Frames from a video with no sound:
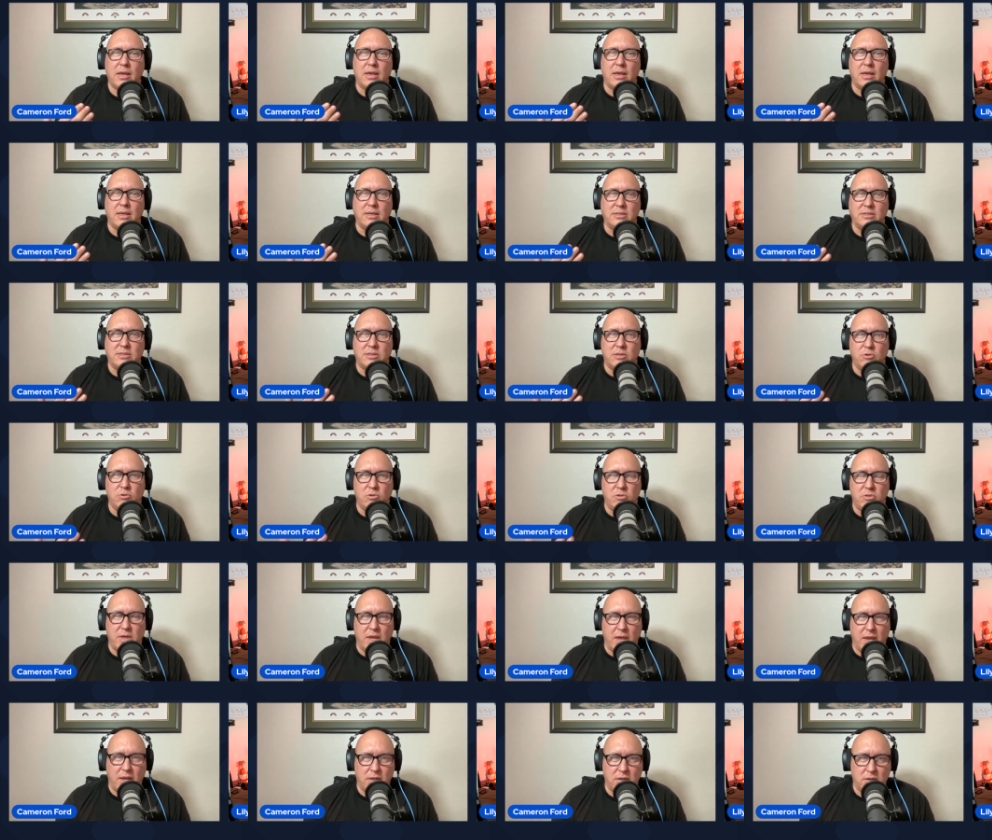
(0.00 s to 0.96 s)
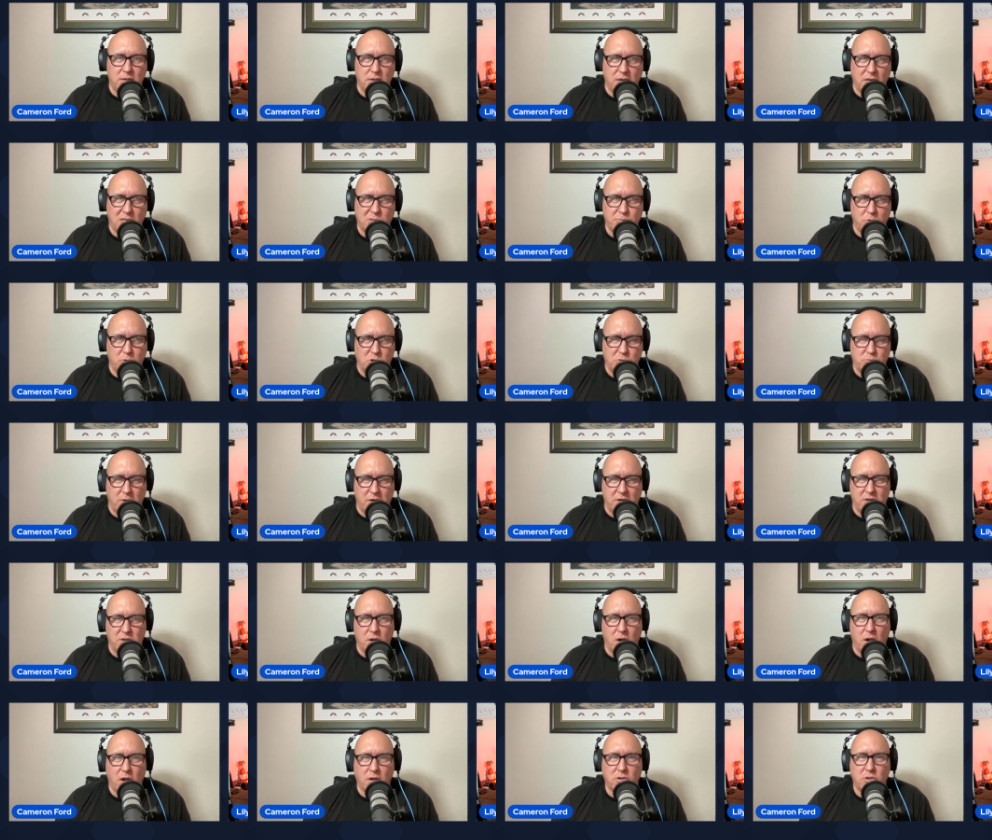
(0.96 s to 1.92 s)
is to then
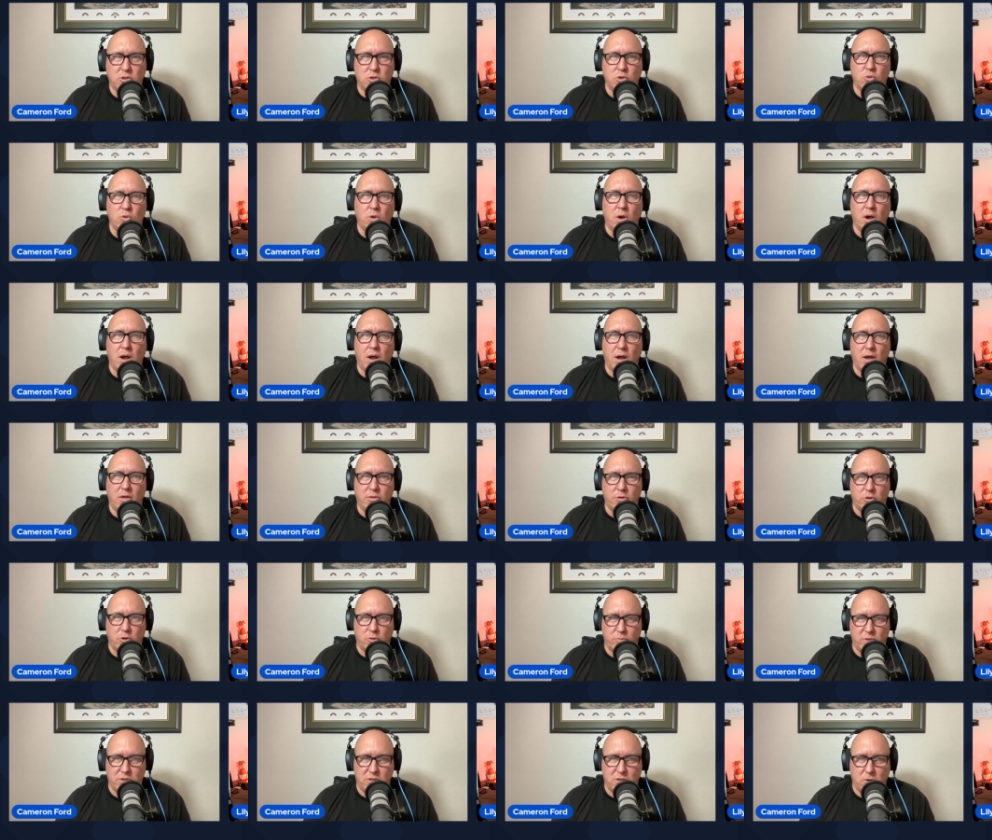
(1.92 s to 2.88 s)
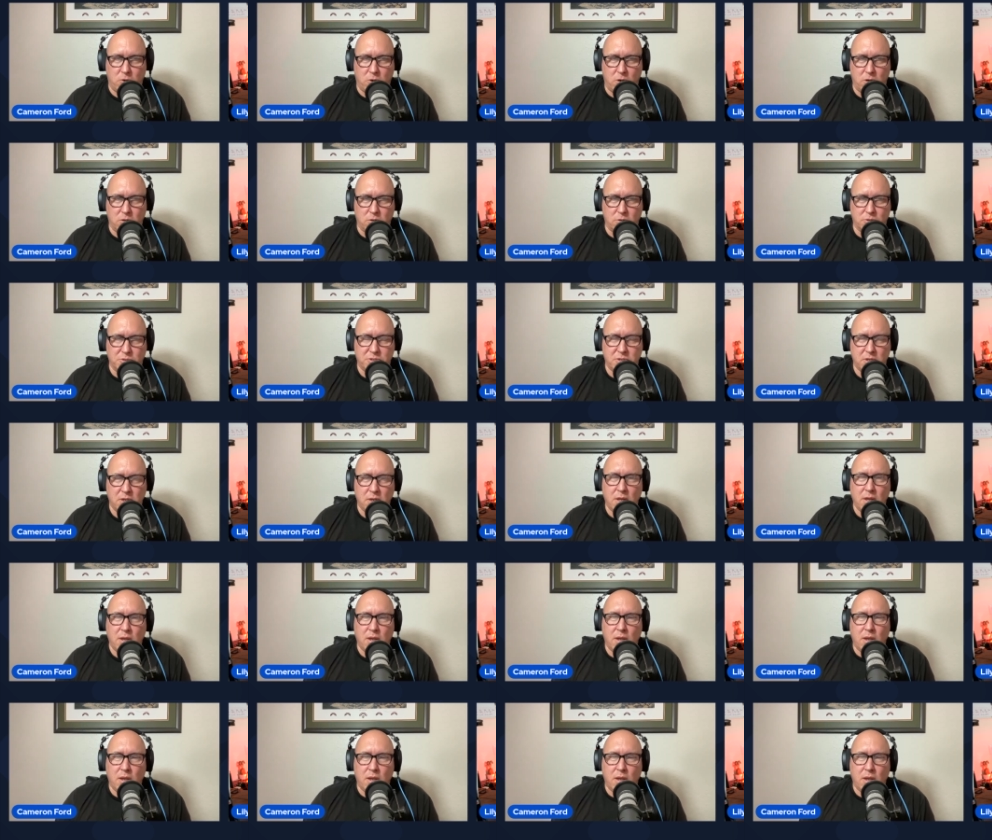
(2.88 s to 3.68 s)
expose my dog to other materials